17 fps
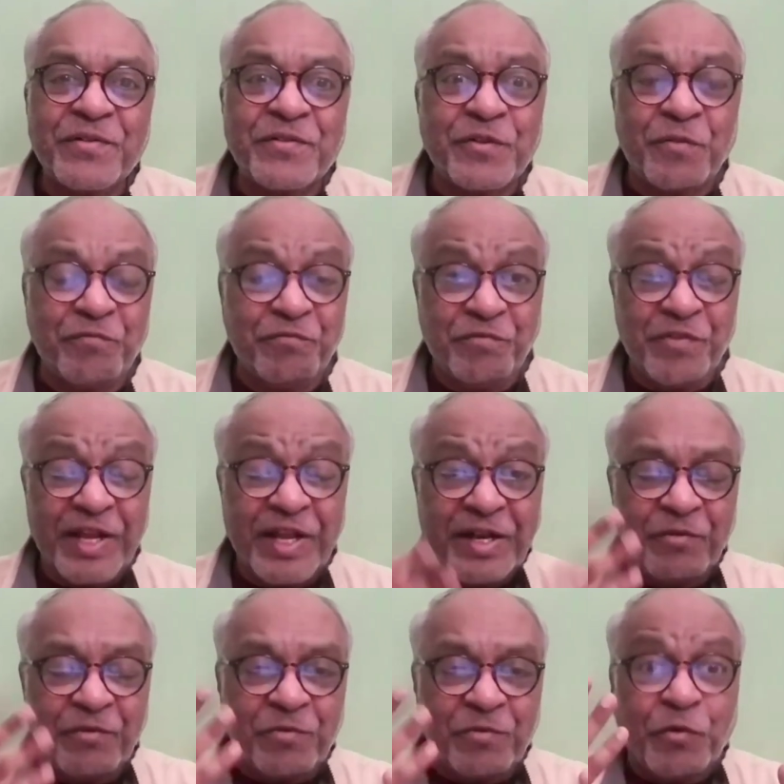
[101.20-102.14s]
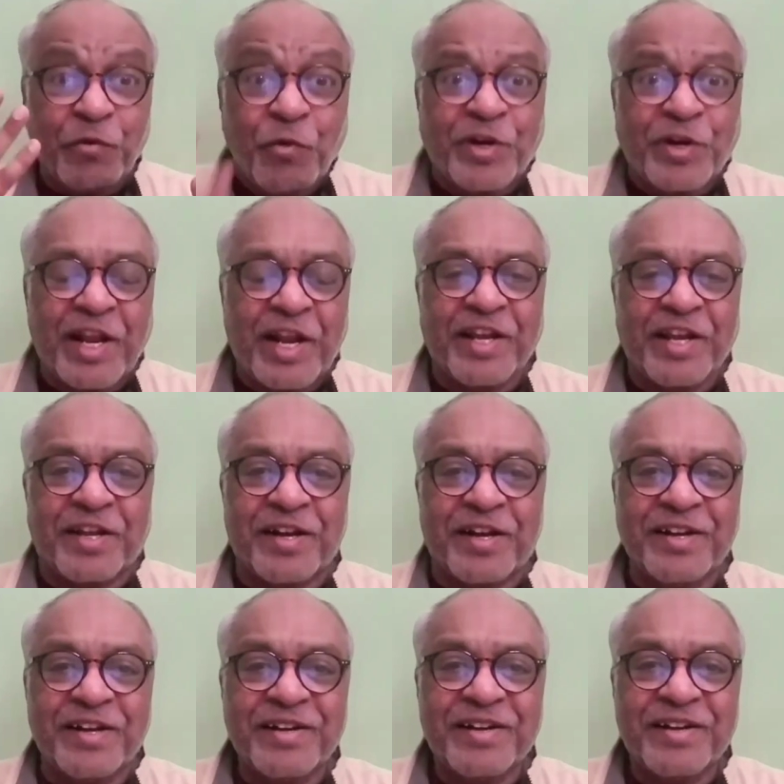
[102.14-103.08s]
So who
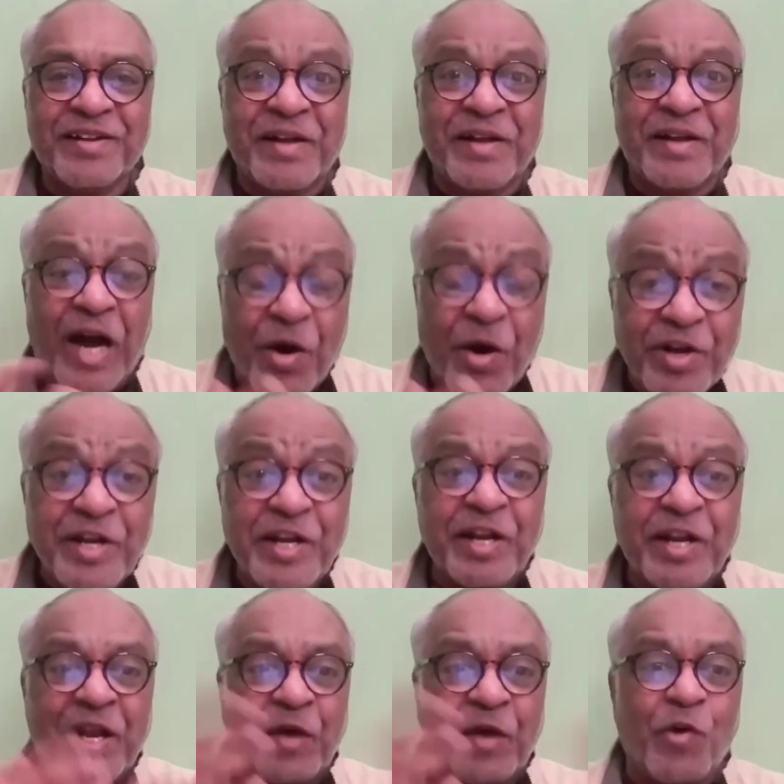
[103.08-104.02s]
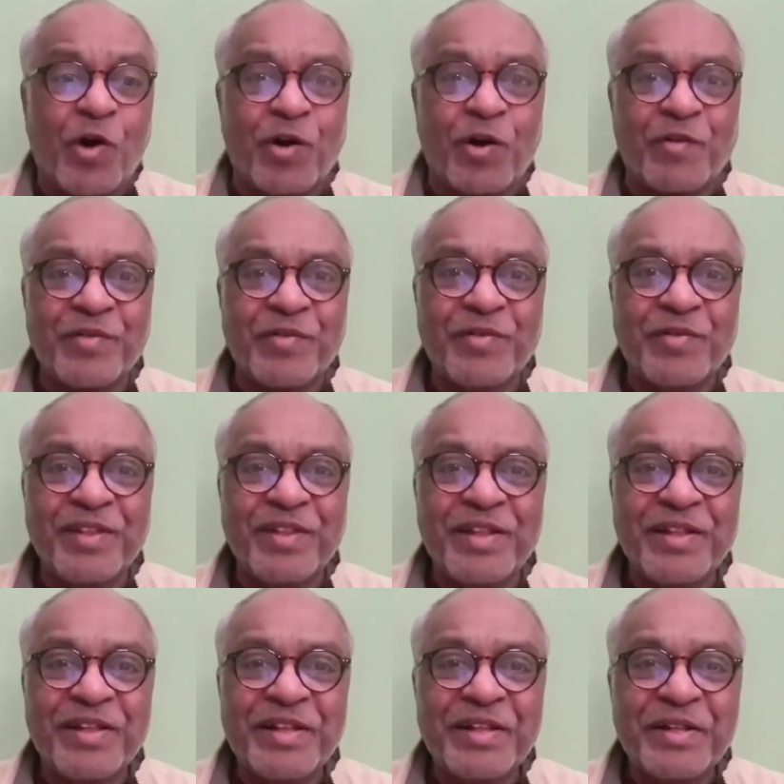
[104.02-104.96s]
created? How did it evolve?
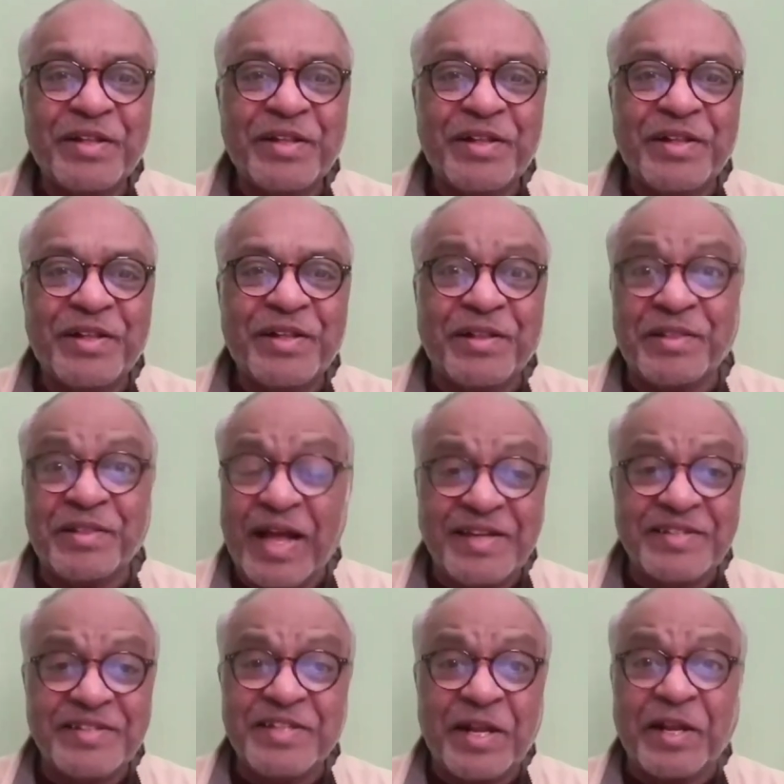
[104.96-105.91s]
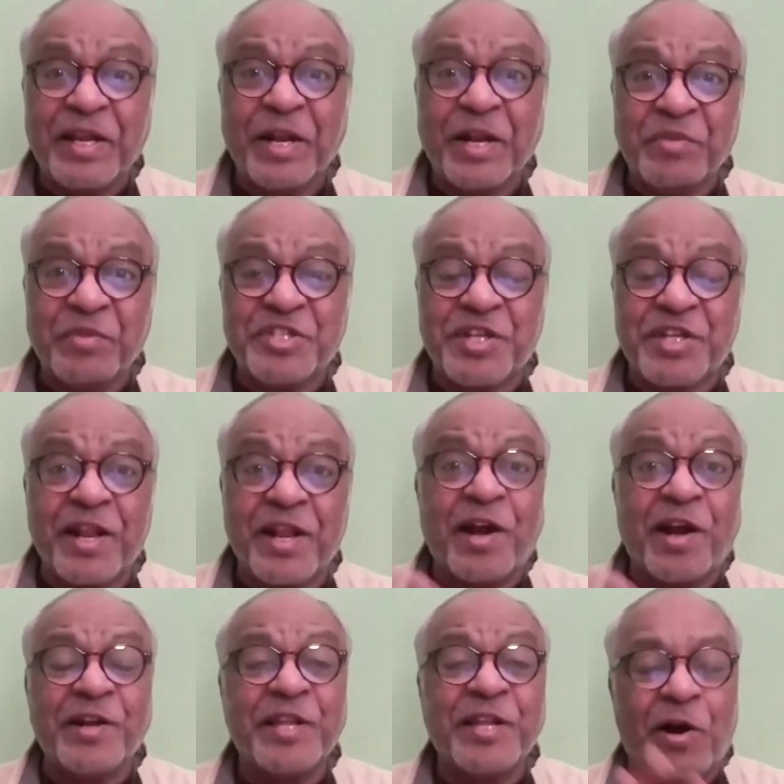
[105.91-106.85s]
That is a real mystery
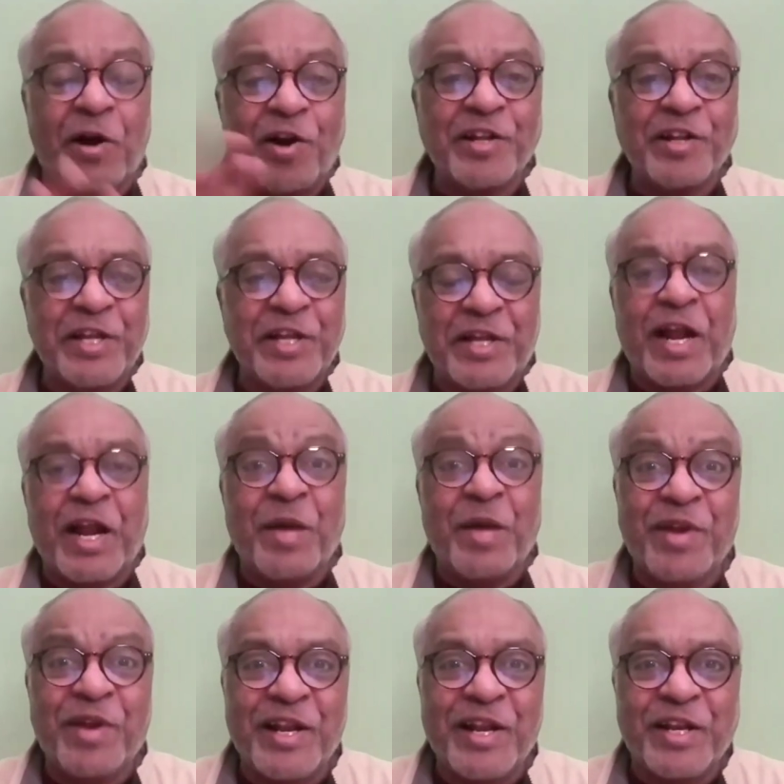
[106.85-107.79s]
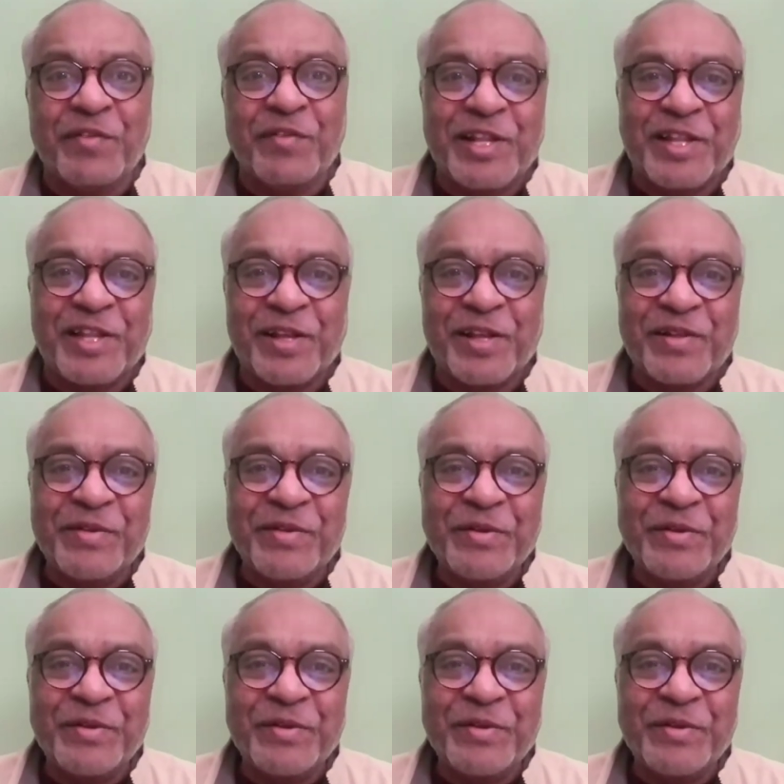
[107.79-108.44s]
on all the grammar and everything.